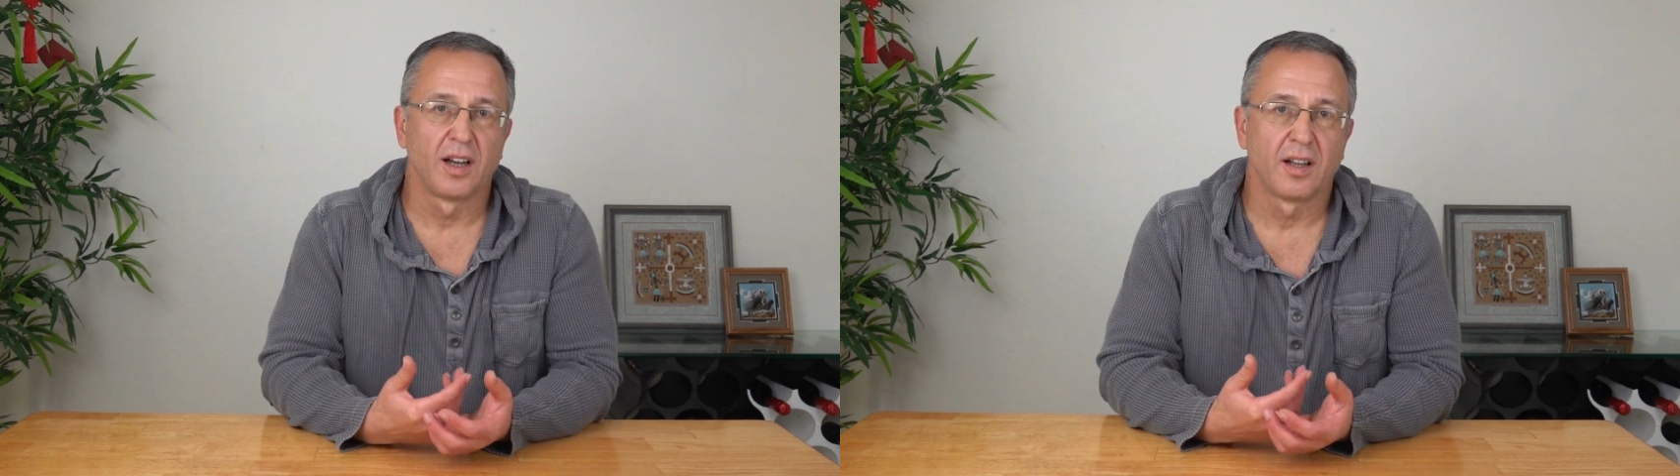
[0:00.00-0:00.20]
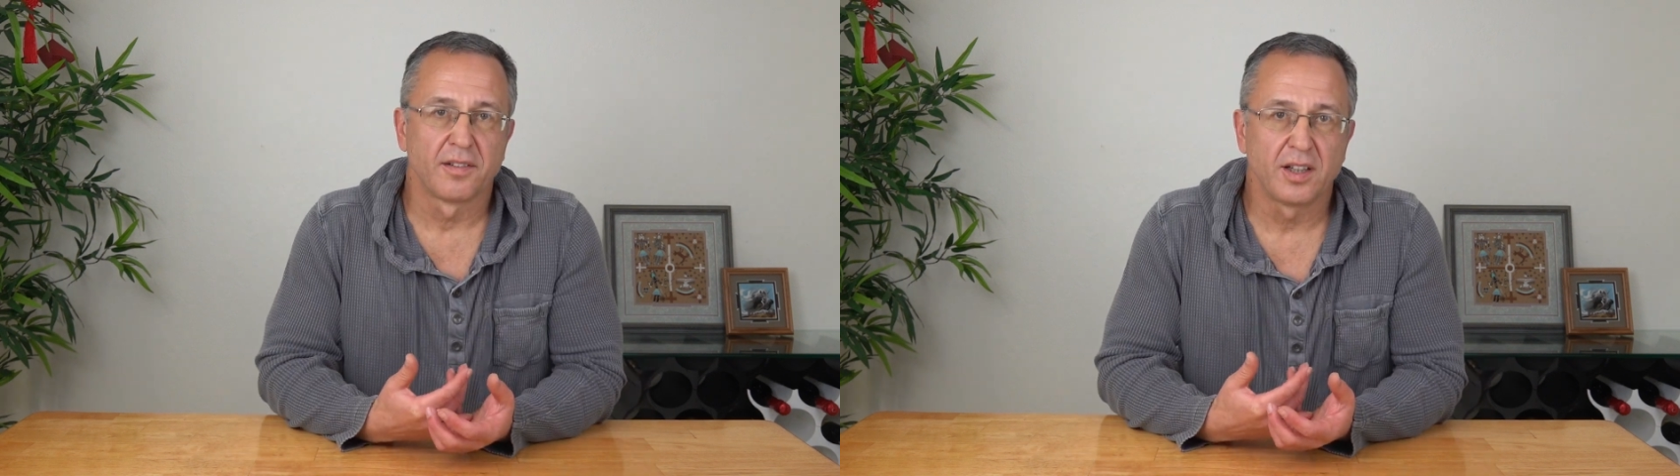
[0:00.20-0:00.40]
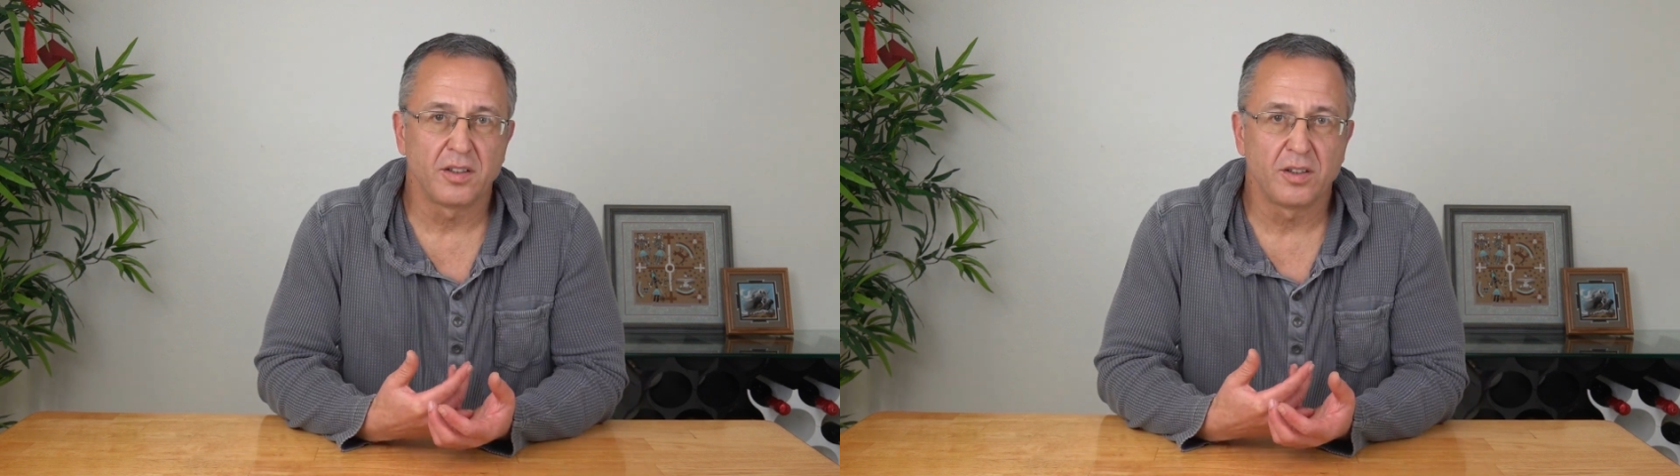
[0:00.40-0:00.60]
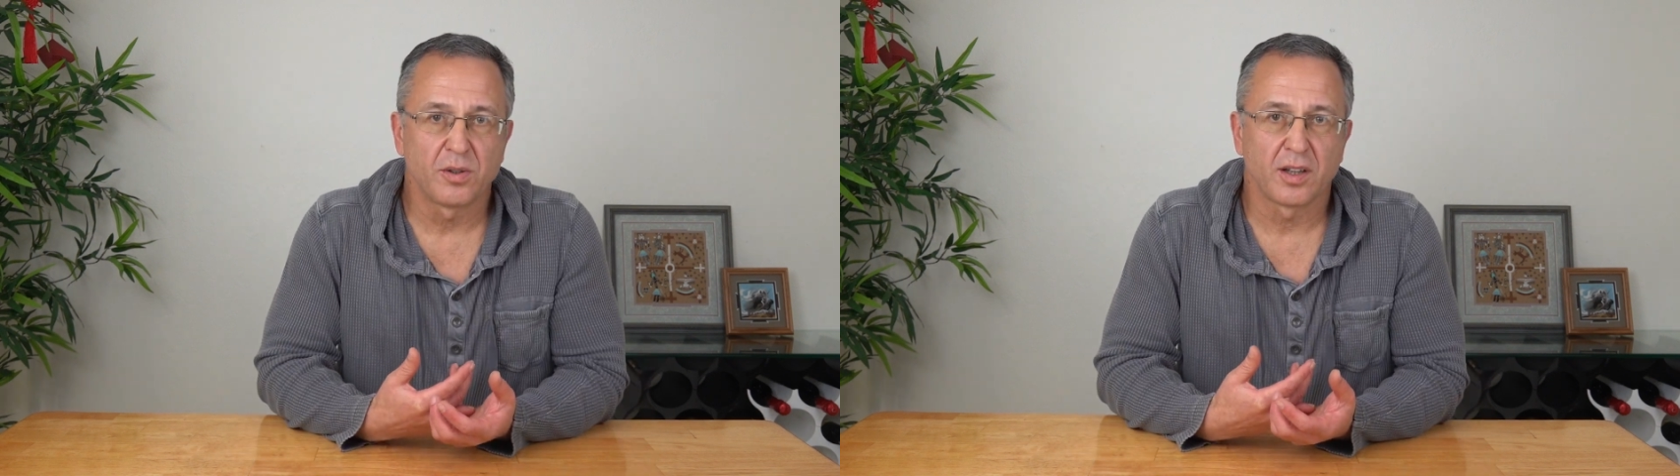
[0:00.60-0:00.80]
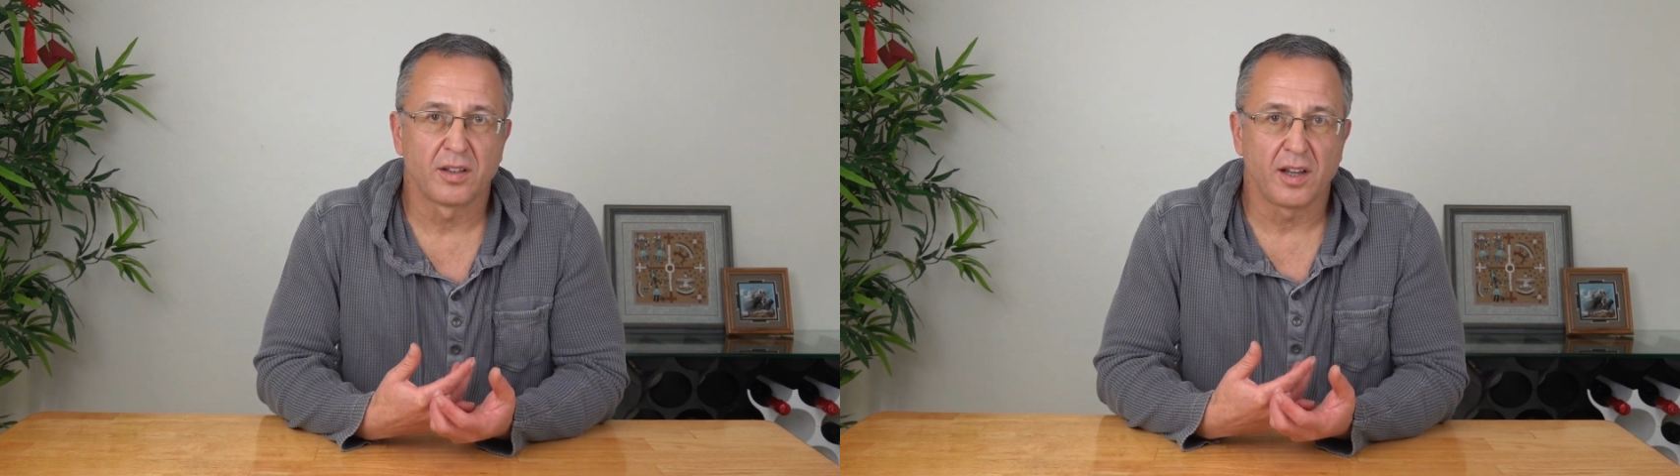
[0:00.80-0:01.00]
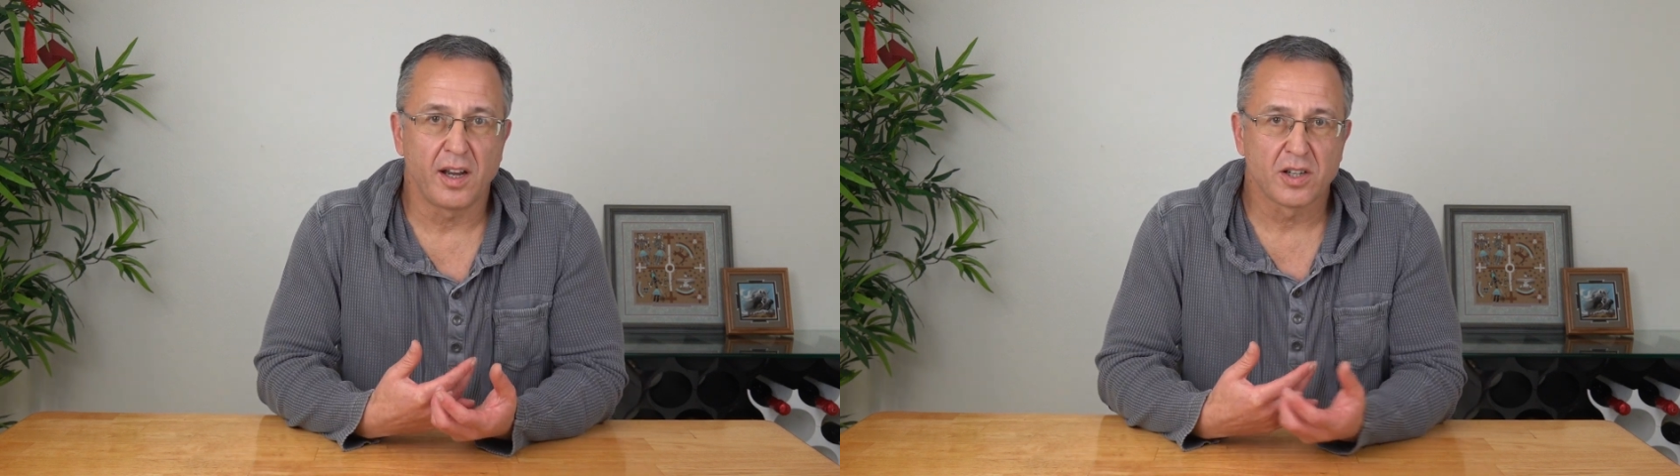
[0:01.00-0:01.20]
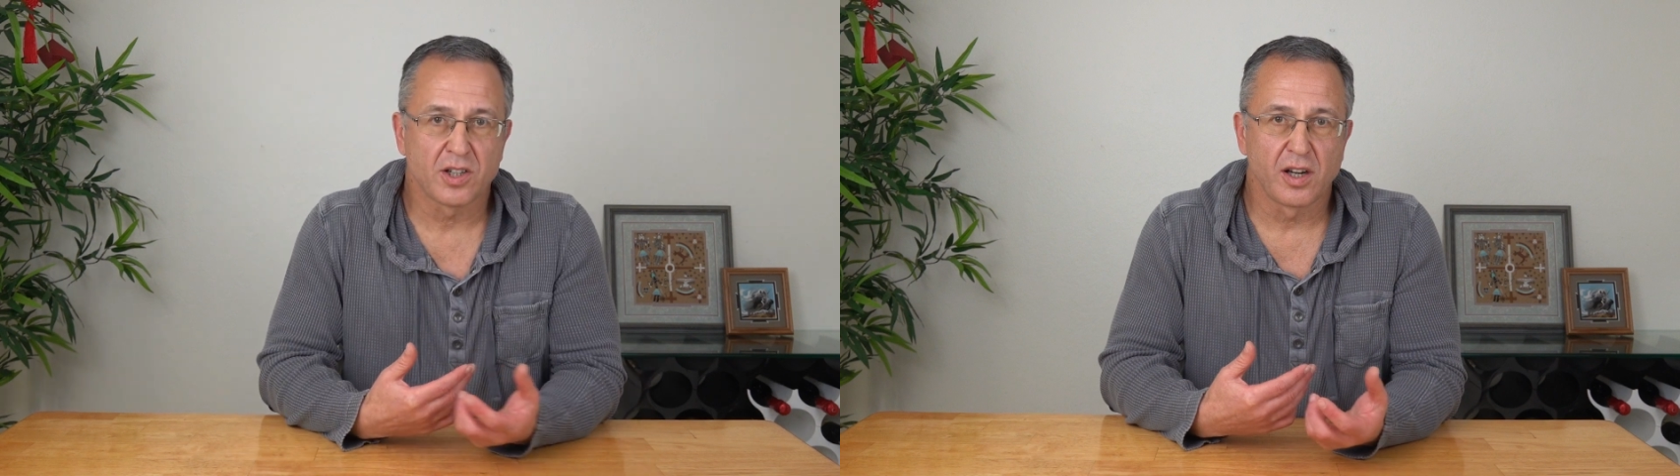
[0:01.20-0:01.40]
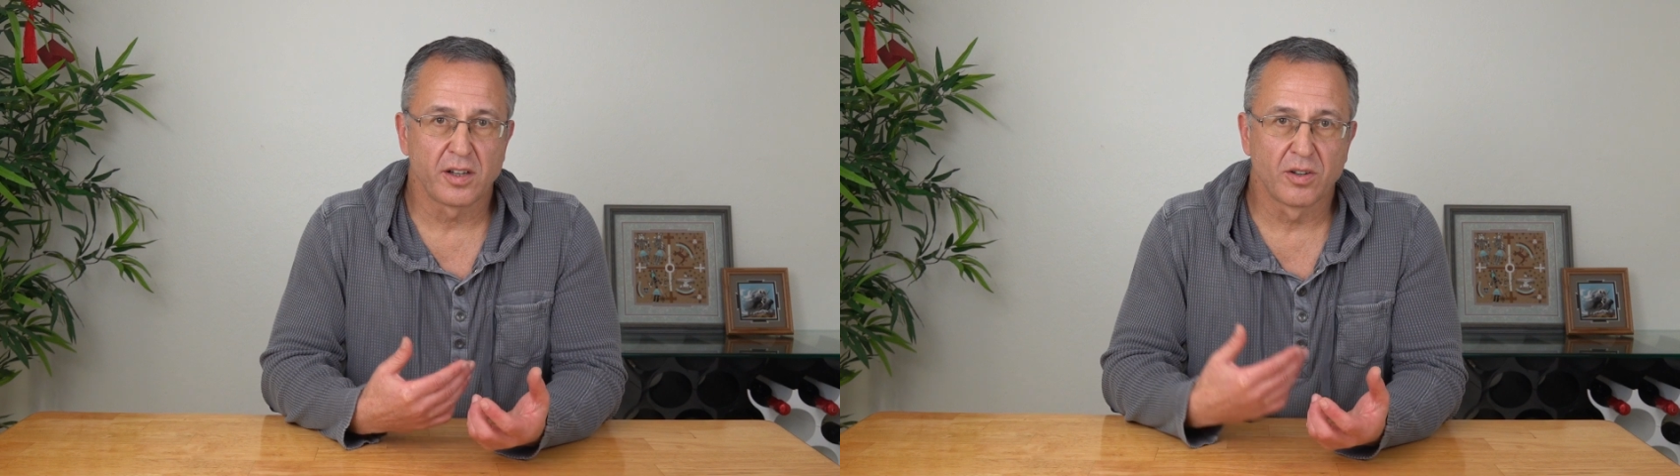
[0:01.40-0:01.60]
then you can
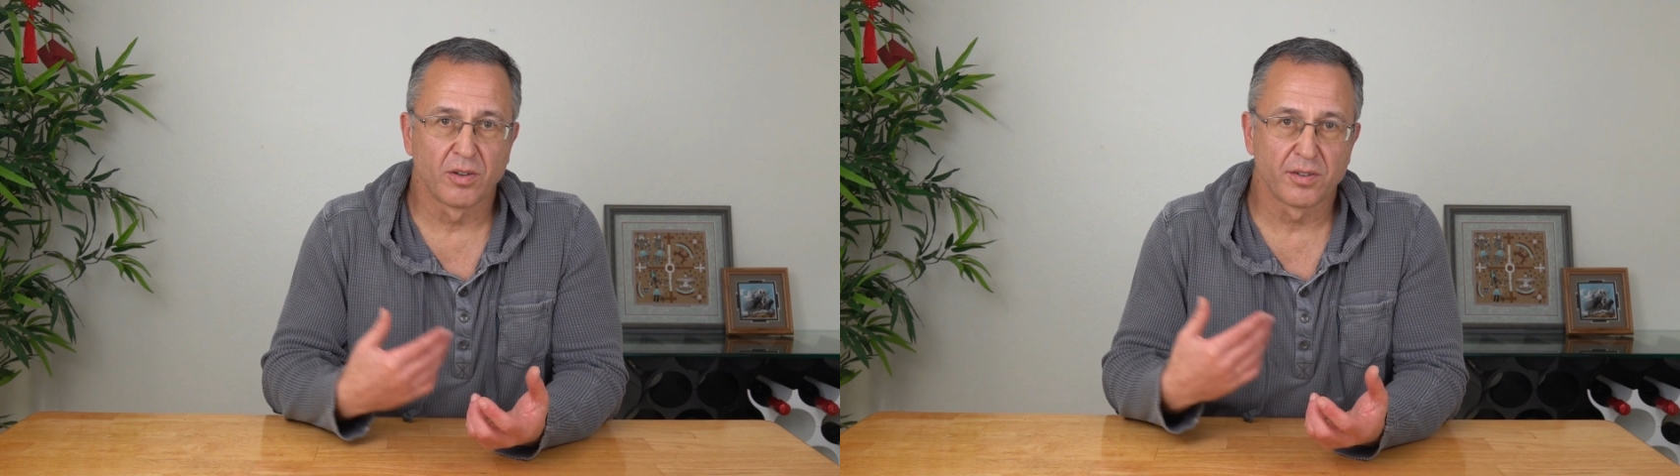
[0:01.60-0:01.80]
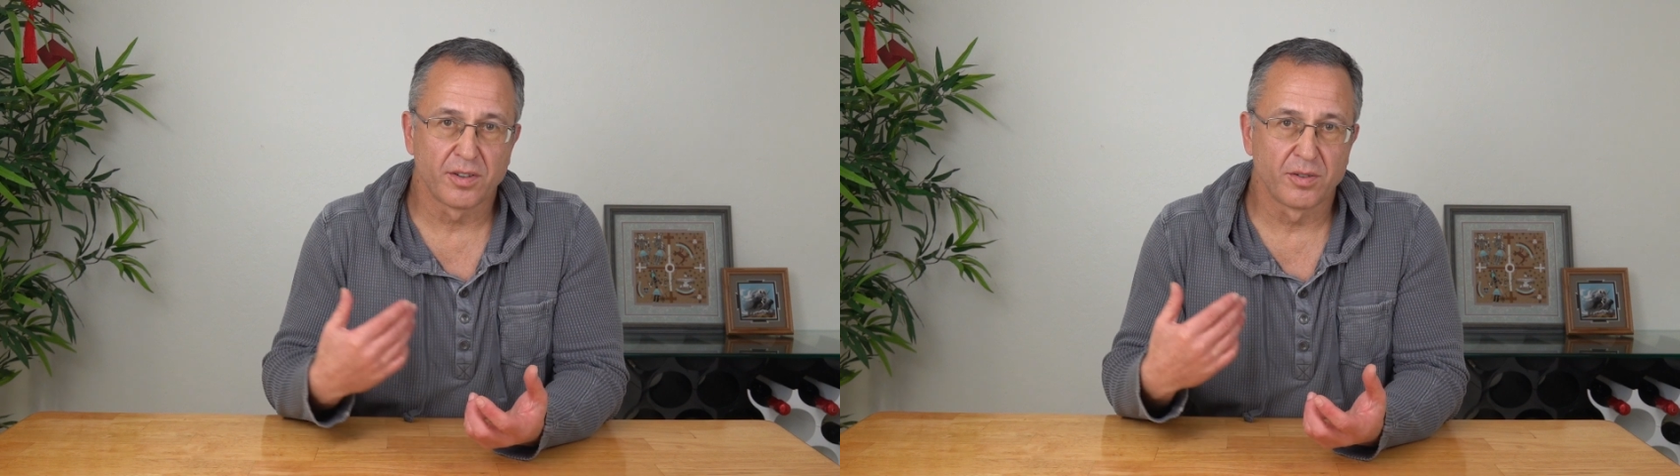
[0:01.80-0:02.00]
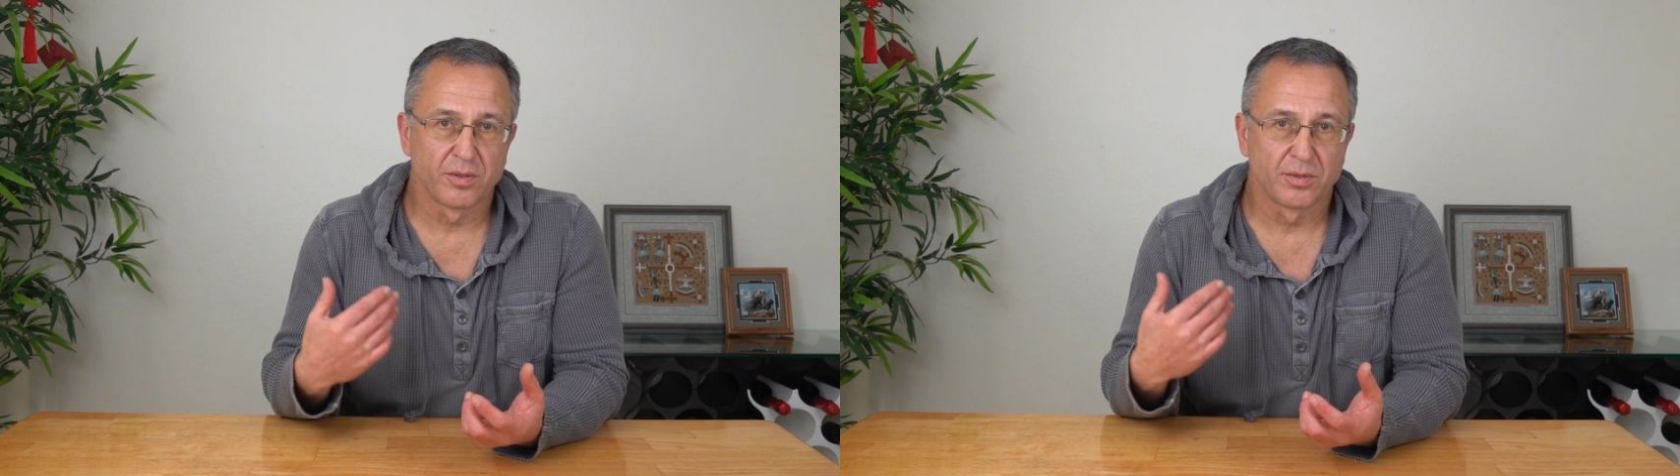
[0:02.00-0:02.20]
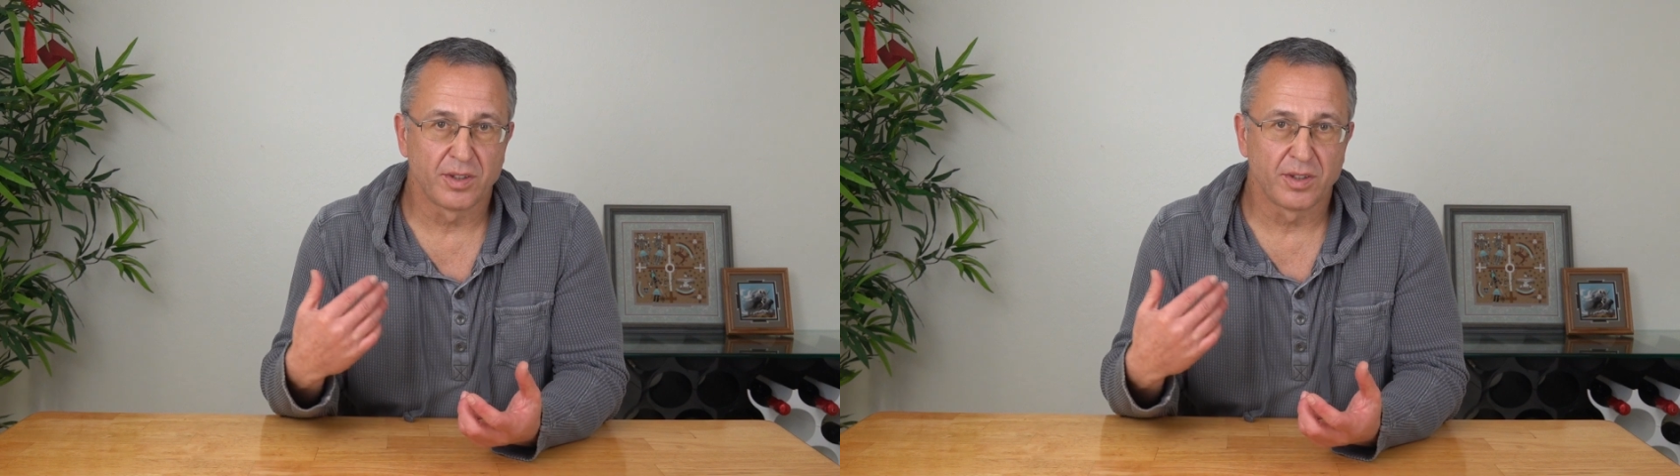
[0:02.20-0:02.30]
actually go through